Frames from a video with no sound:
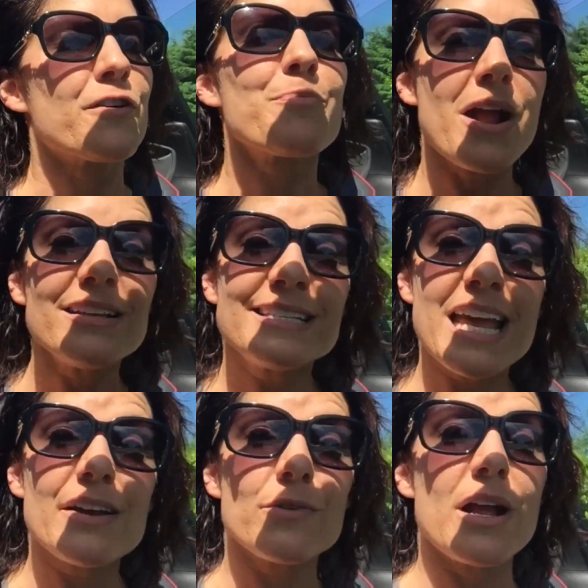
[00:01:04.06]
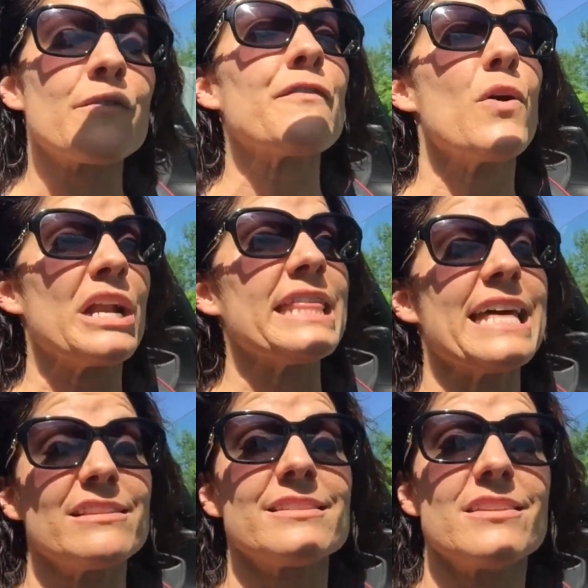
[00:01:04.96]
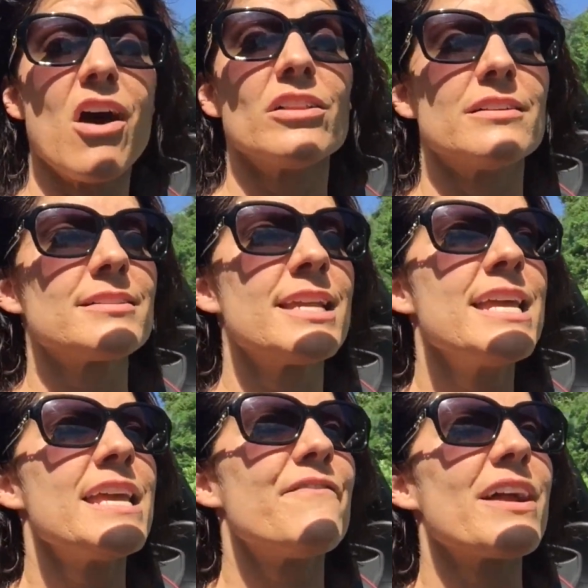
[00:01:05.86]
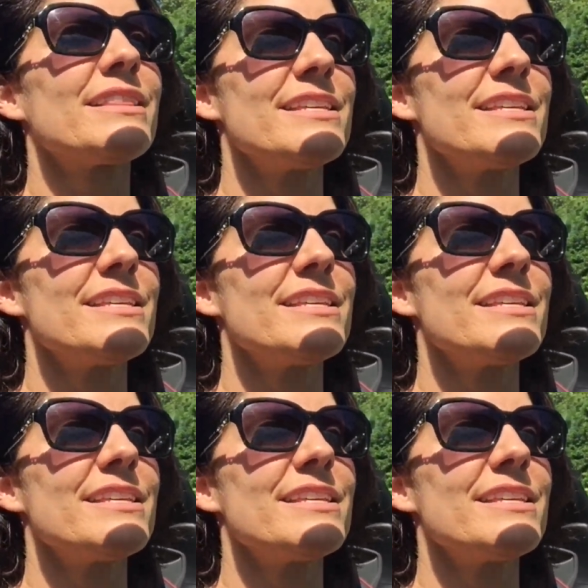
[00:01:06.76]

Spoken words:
for a price tag of around $40,000. In fact,